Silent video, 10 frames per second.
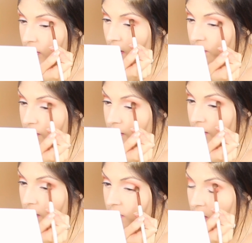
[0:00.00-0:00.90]
with them
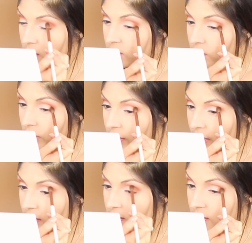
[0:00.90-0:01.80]
if you don't do it
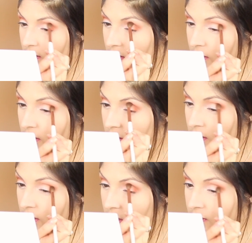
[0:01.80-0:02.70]
right,
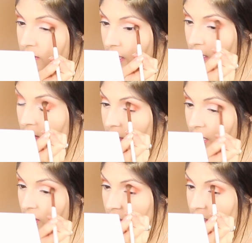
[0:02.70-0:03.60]
because they can
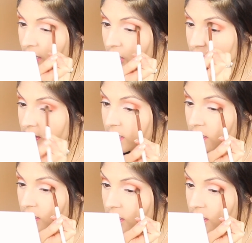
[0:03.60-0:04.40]
make you look like you're sick